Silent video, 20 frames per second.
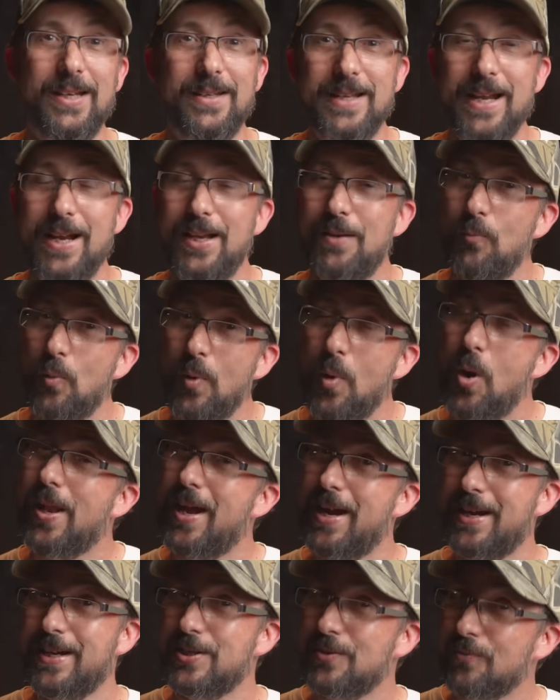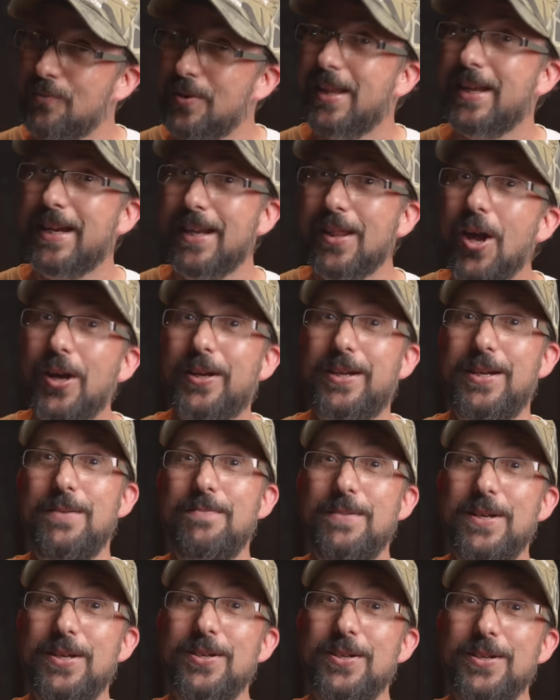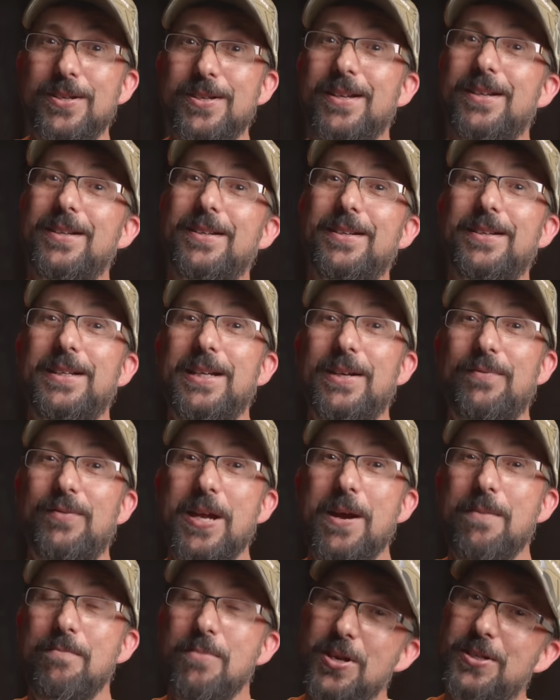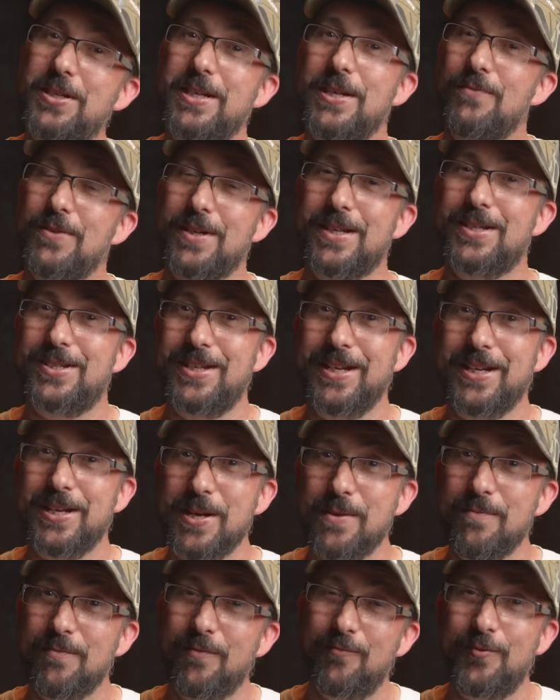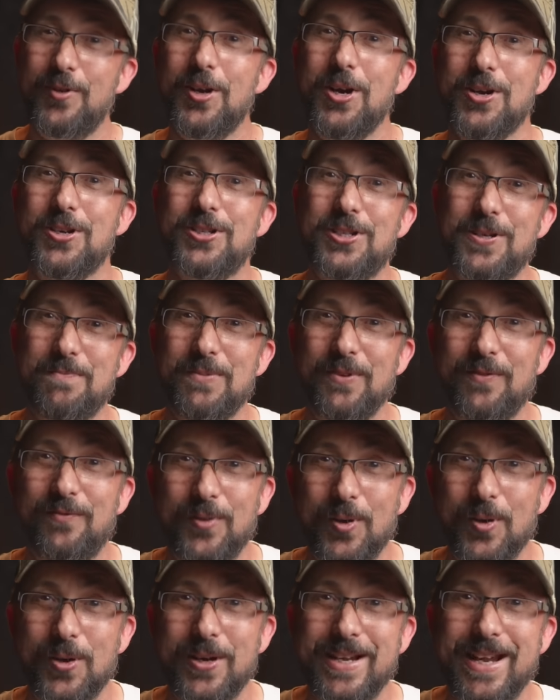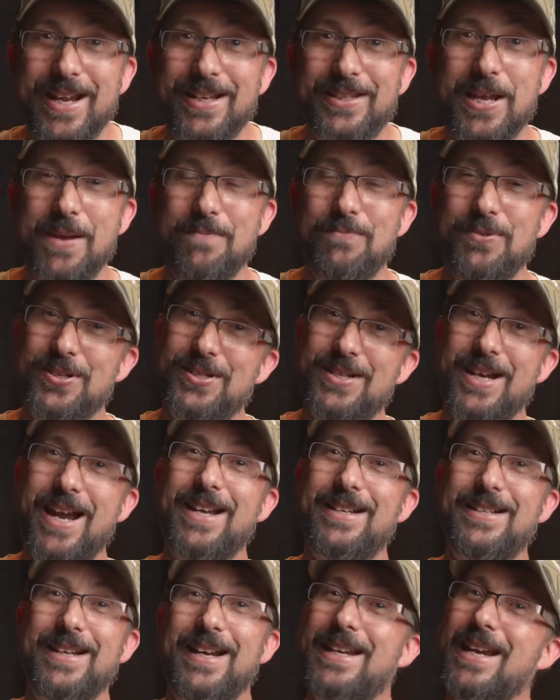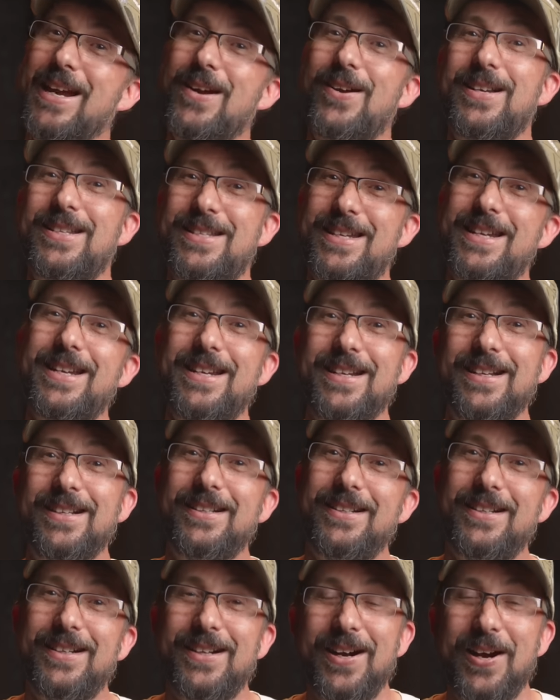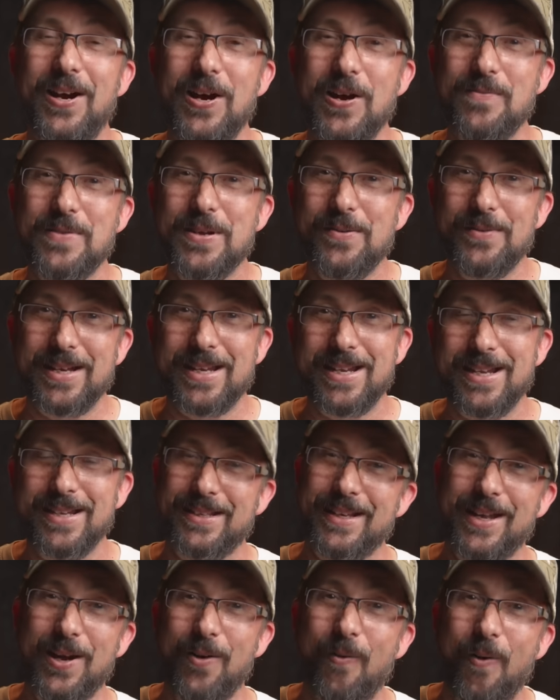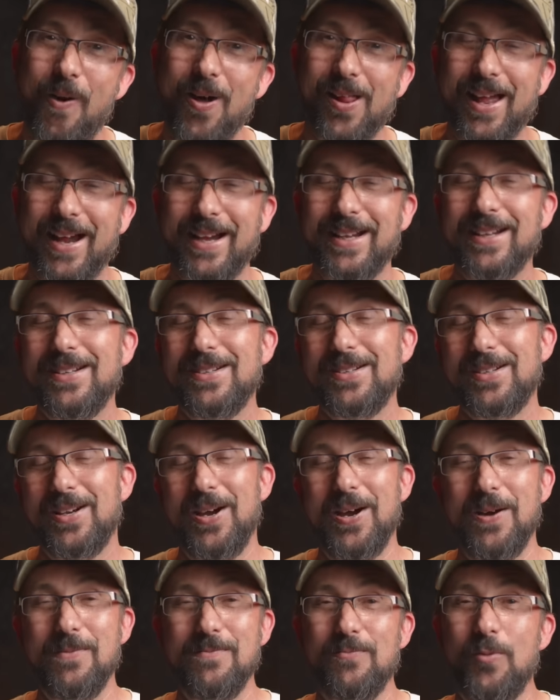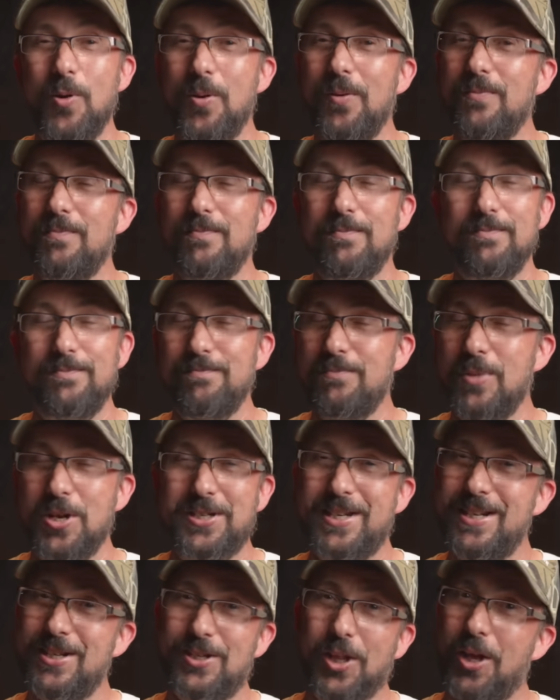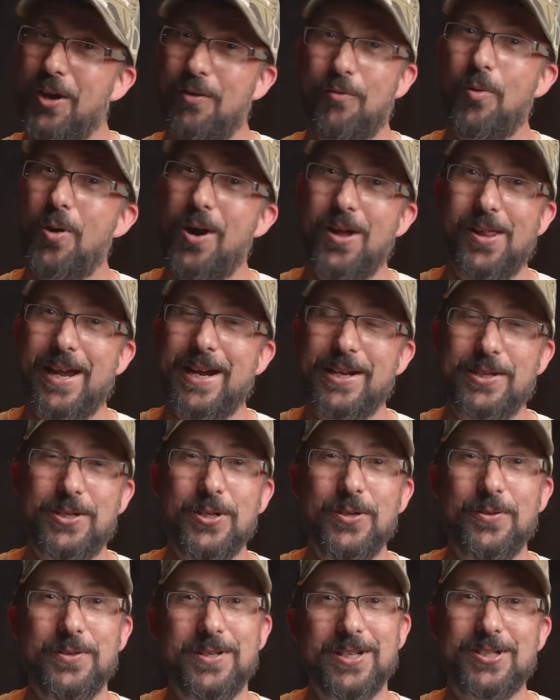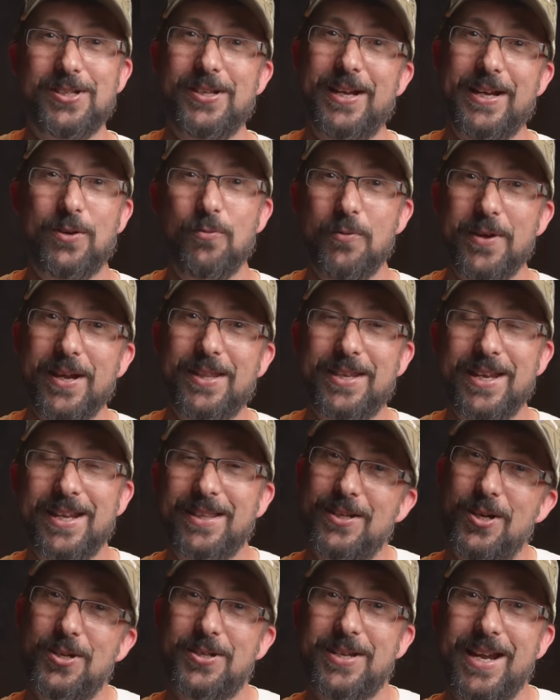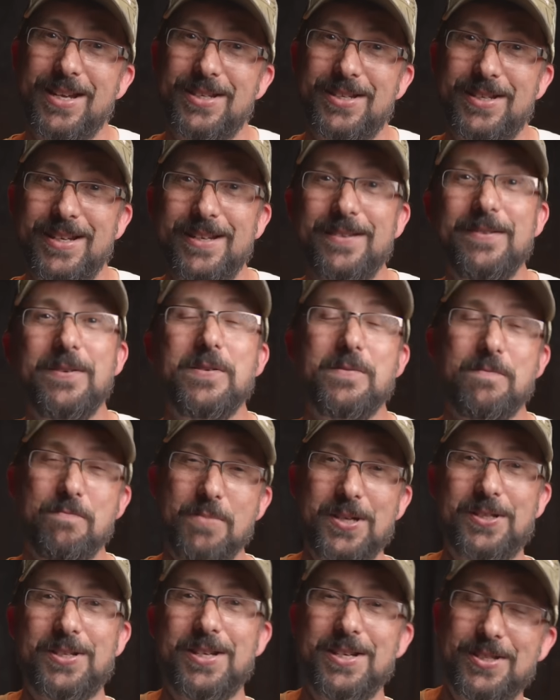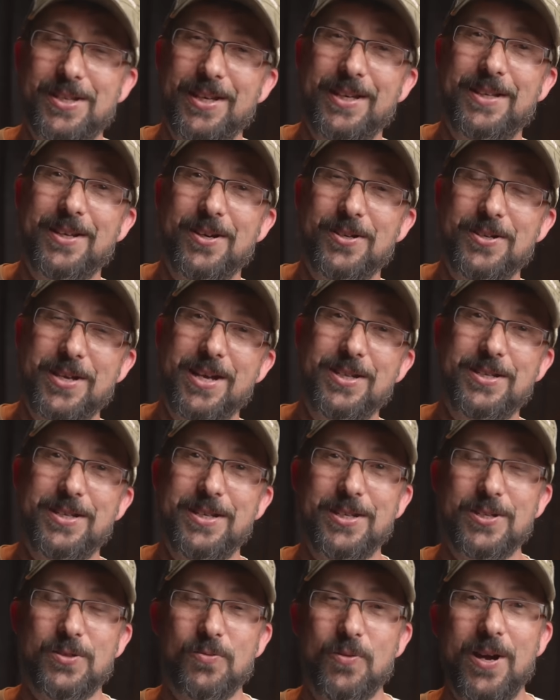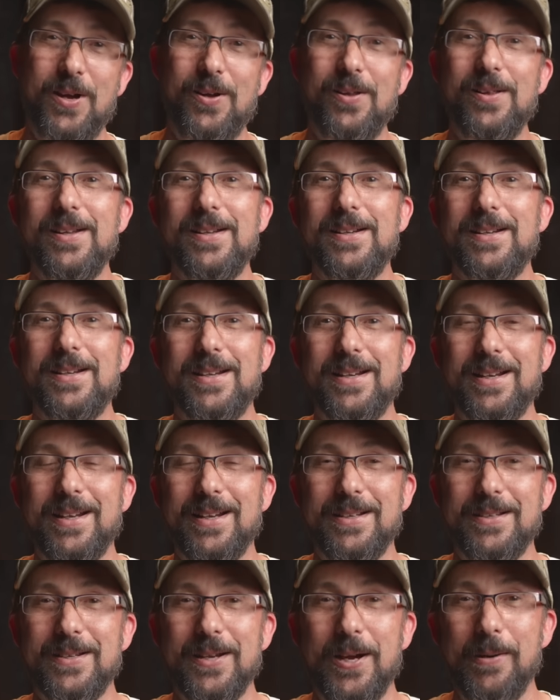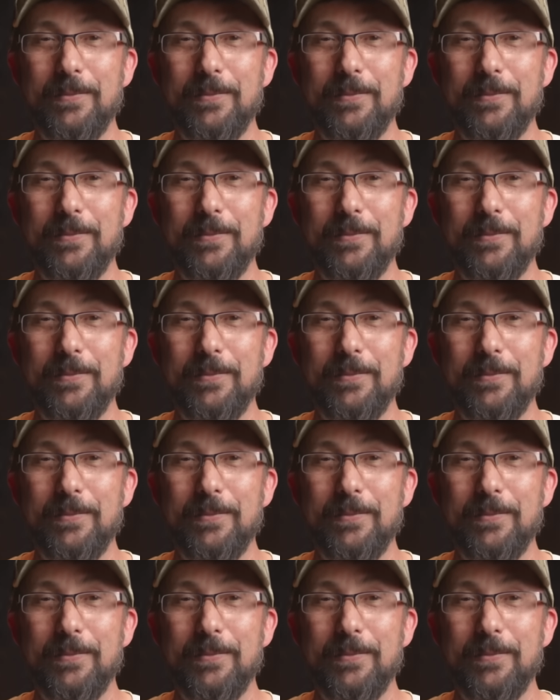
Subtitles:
that walleye is really lucky, because if that muskie would have seen him first before he ate that Poseidon, I guarantee you he would have eaten that walleye. Muskies love walleye too, just like we think they're tasty. Muskies think they're tasty as well, and